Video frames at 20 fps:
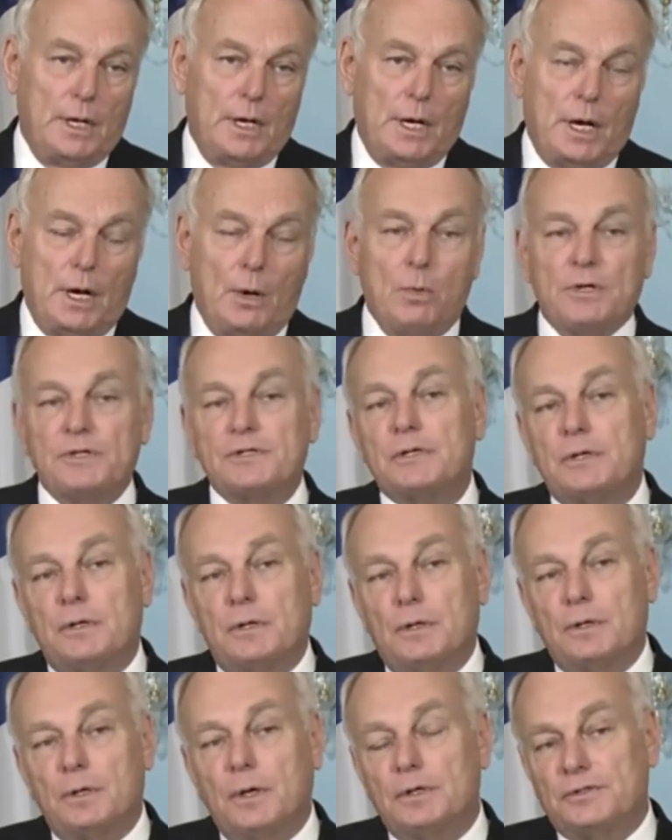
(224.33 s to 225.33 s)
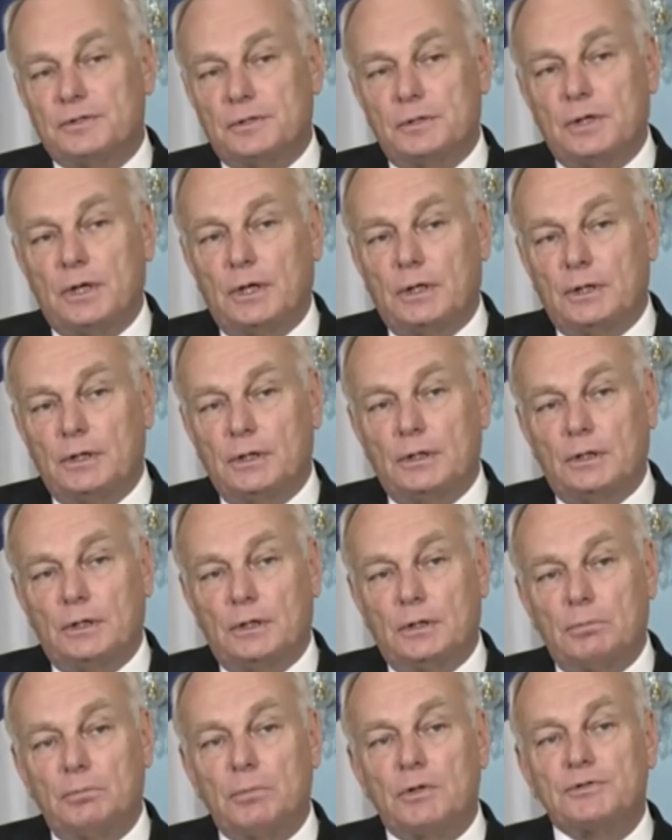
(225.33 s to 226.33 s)
I was yesterday
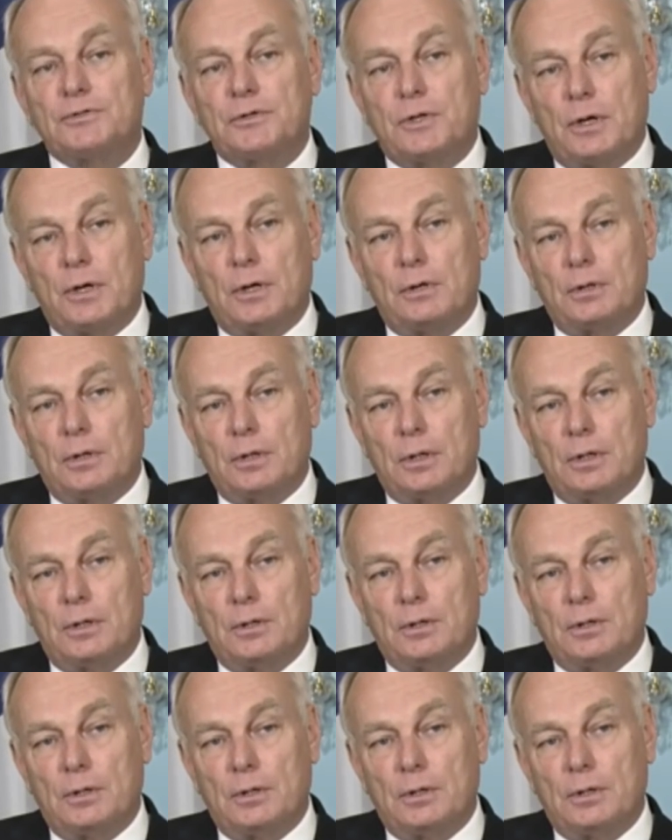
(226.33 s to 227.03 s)
in Moscow.